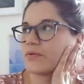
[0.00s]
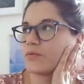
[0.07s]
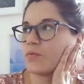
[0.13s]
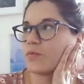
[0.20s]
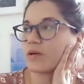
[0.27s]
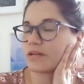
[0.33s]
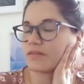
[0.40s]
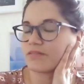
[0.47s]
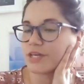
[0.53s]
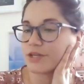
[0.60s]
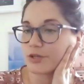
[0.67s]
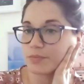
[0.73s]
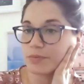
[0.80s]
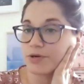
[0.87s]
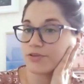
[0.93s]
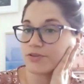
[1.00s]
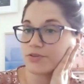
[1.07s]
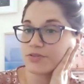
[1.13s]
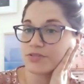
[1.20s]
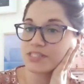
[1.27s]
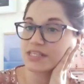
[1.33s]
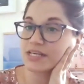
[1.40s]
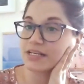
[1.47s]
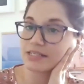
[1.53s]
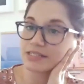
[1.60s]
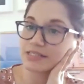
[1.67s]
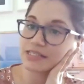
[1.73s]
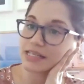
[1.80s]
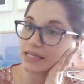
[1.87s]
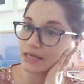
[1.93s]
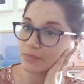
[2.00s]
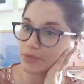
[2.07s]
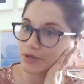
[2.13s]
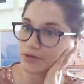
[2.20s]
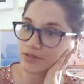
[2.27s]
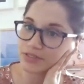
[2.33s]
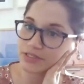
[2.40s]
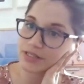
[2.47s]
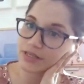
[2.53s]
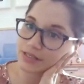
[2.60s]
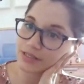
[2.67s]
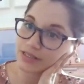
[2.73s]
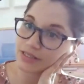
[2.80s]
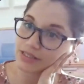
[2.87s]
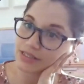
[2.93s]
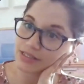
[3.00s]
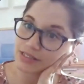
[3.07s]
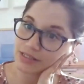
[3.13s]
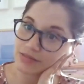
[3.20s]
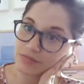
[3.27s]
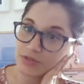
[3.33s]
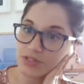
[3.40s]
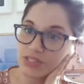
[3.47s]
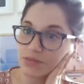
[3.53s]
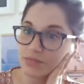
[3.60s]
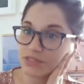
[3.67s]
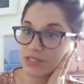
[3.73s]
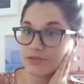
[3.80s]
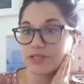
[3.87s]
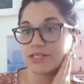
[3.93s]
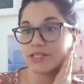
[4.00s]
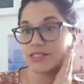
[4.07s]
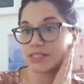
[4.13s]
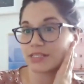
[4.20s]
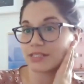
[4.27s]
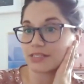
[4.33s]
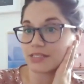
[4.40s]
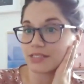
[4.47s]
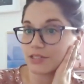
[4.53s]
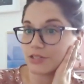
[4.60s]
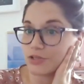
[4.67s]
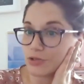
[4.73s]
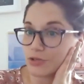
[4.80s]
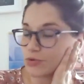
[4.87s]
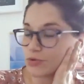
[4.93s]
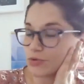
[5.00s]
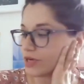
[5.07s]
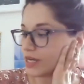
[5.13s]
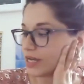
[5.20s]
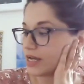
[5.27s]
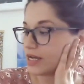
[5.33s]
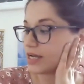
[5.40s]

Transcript: one of the other partners that is taking part in this museum series is the new